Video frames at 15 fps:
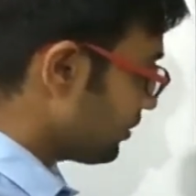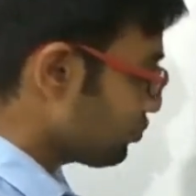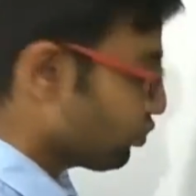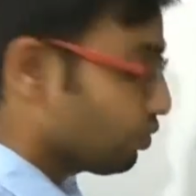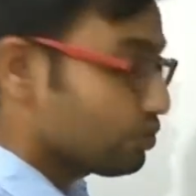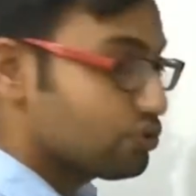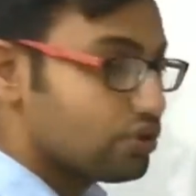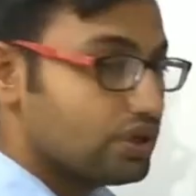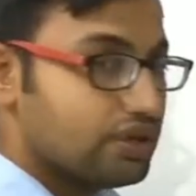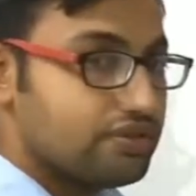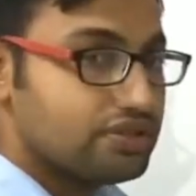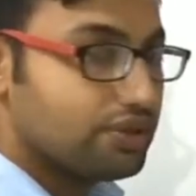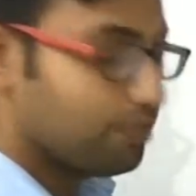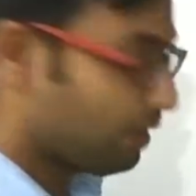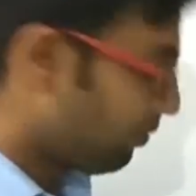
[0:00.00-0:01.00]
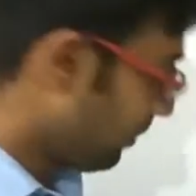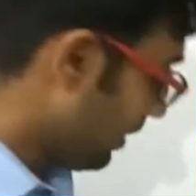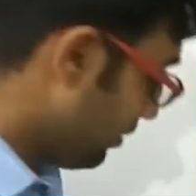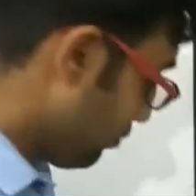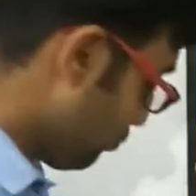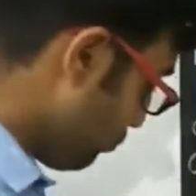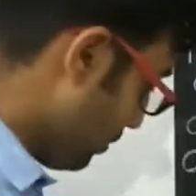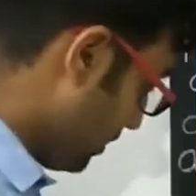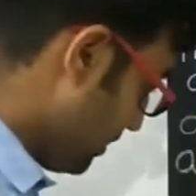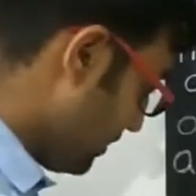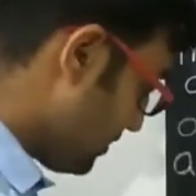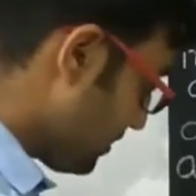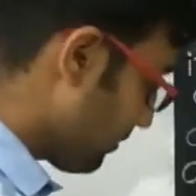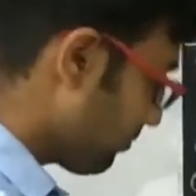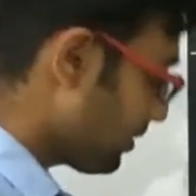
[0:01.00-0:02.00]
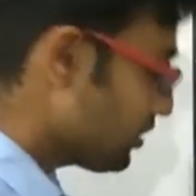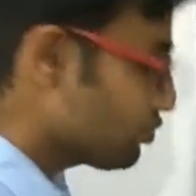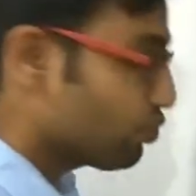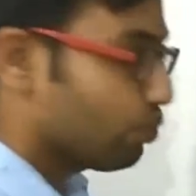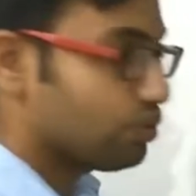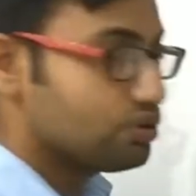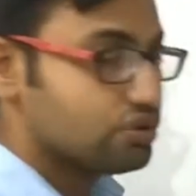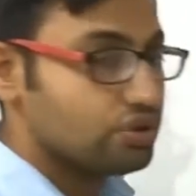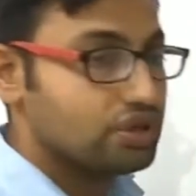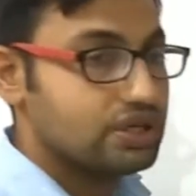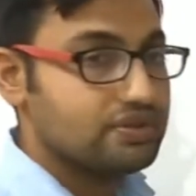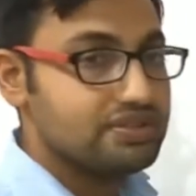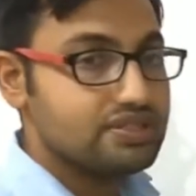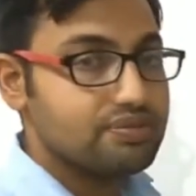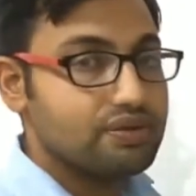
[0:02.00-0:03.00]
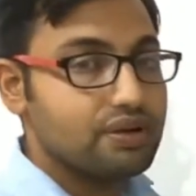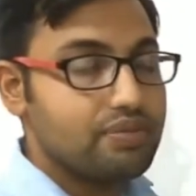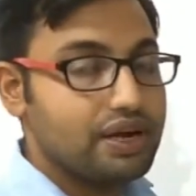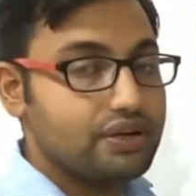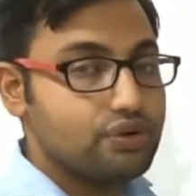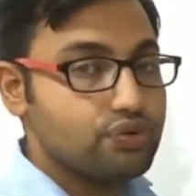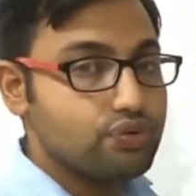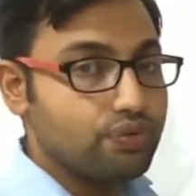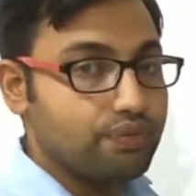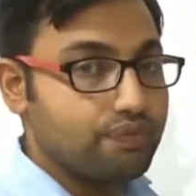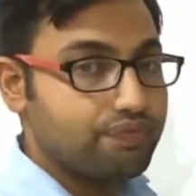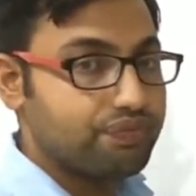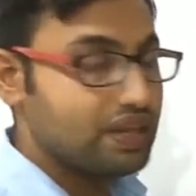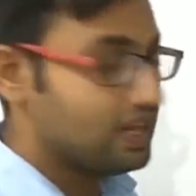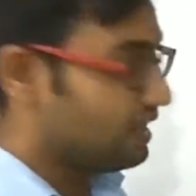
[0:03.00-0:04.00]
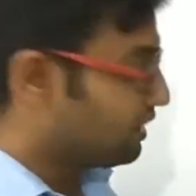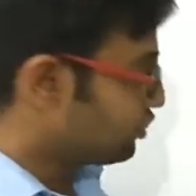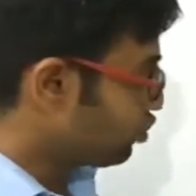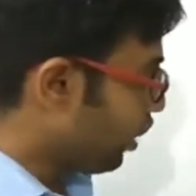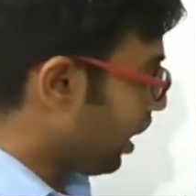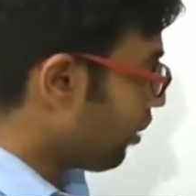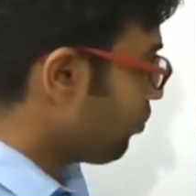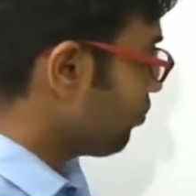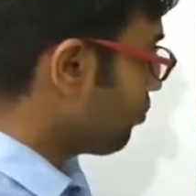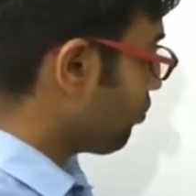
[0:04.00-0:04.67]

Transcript: is also divisible by 2 and this number is also divisible by 2. So out